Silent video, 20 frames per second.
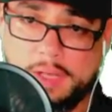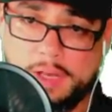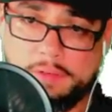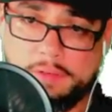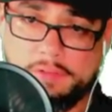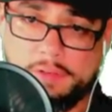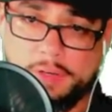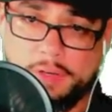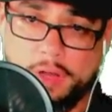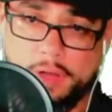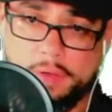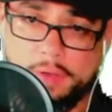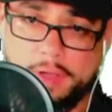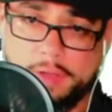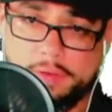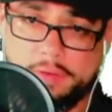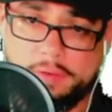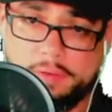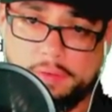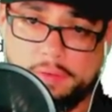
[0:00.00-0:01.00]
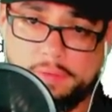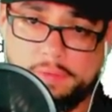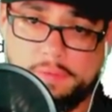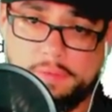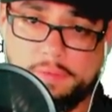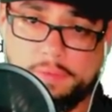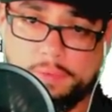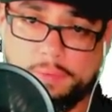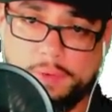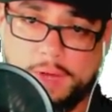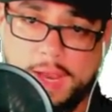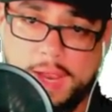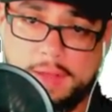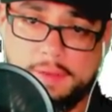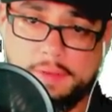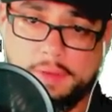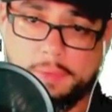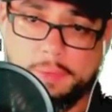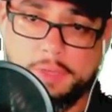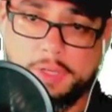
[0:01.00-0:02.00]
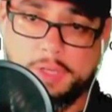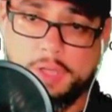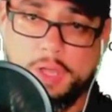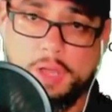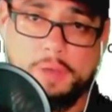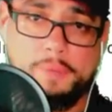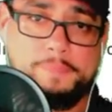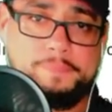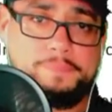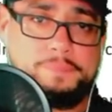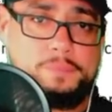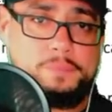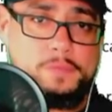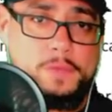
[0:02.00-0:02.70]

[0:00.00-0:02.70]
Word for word: Actually, no, I could just do that. There we go.